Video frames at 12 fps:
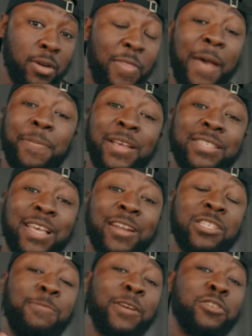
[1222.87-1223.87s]
That being said,
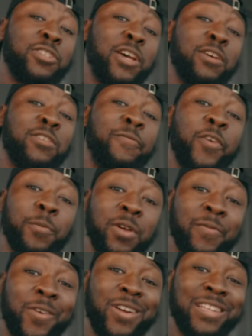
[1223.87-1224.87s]
a special shout out to Film
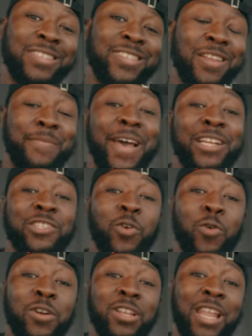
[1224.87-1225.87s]
Convert and CINEMATCH in
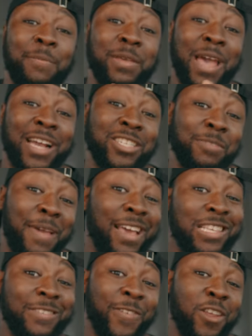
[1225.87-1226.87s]
order to let me actually
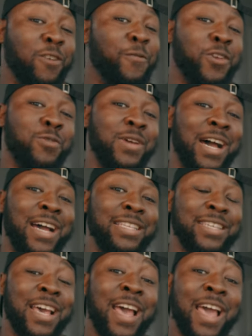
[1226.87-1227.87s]
make this video for you guys